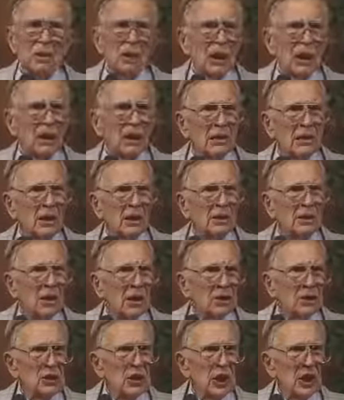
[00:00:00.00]
they
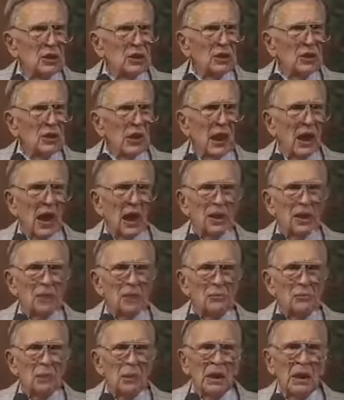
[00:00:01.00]

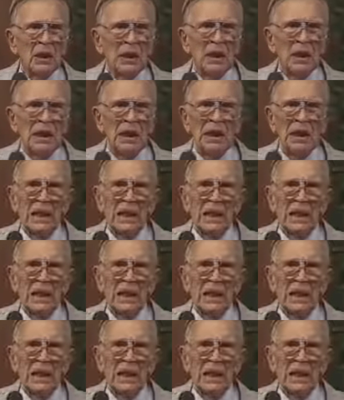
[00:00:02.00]
chastised me.